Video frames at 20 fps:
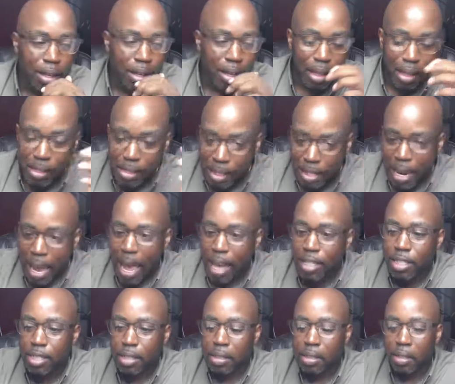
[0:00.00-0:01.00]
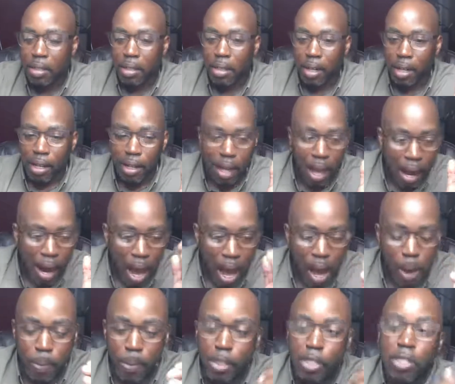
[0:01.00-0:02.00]
it's an accident. Like
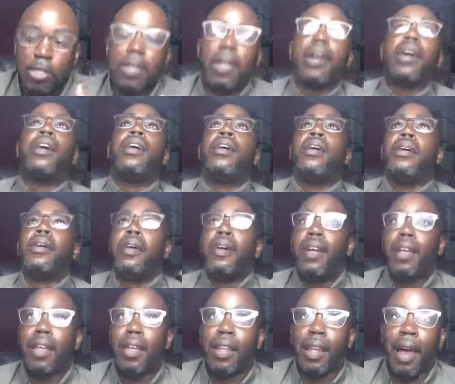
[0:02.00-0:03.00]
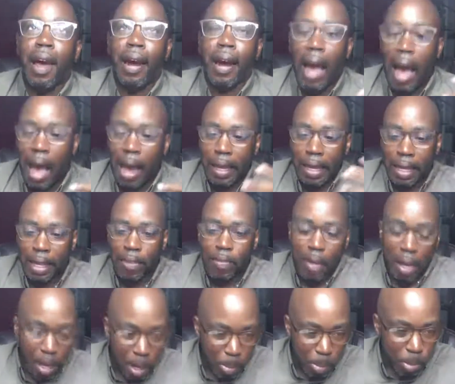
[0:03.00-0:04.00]
I would say, like I give
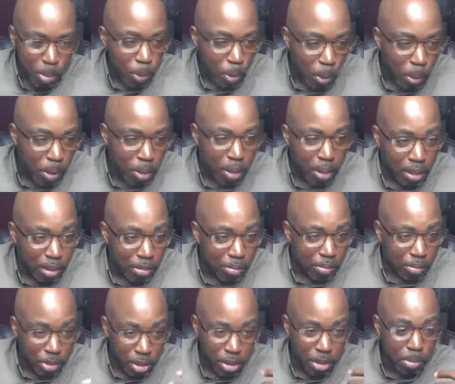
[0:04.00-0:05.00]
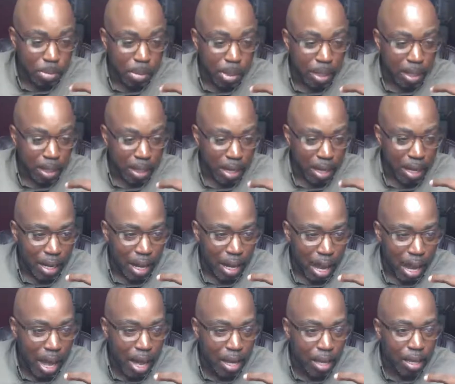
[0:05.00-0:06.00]
ample warning. This is me.
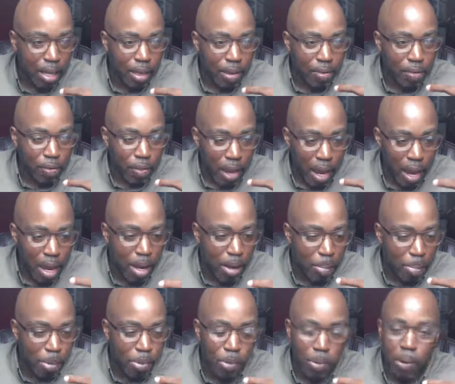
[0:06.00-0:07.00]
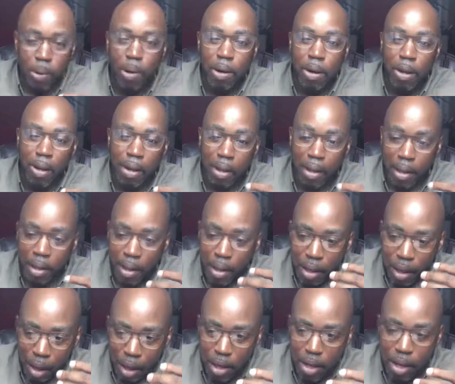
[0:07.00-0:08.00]
I give ample warning.
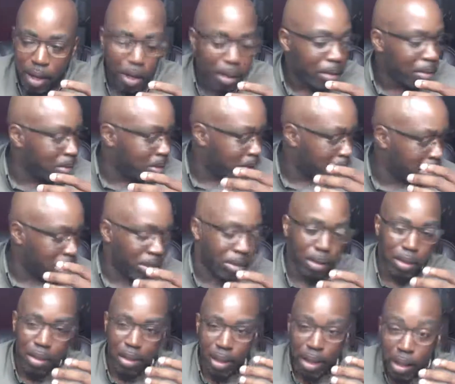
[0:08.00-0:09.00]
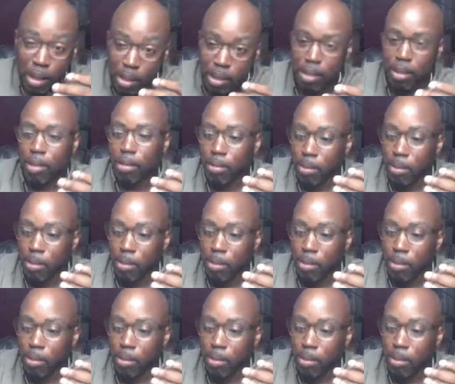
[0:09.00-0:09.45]
Hey y'all, listen. Hey,